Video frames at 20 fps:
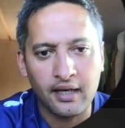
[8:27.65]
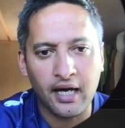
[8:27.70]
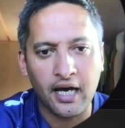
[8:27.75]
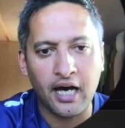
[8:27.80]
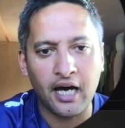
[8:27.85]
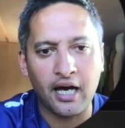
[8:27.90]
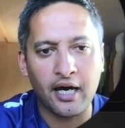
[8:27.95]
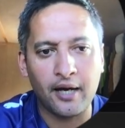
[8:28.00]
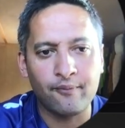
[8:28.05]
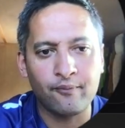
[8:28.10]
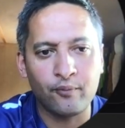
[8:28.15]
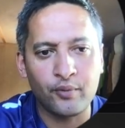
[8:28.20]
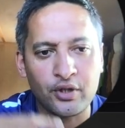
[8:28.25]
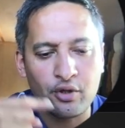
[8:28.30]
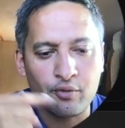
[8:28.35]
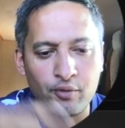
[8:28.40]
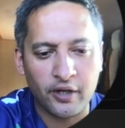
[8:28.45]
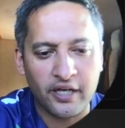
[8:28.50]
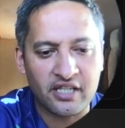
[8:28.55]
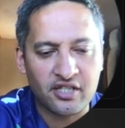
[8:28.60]
when
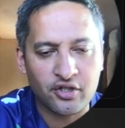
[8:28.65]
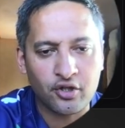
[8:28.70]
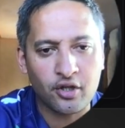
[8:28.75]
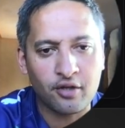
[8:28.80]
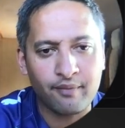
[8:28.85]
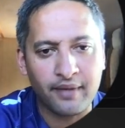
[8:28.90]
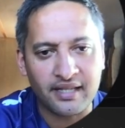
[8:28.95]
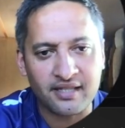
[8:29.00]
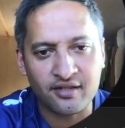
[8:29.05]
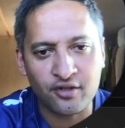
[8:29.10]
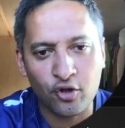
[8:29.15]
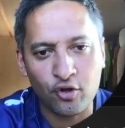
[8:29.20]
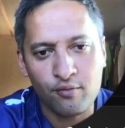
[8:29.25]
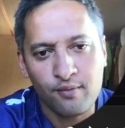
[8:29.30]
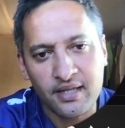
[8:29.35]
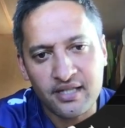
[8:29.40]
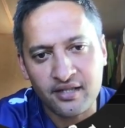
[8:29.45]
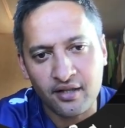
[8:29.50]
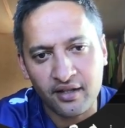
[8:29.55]
you execute, it makes 2 beats.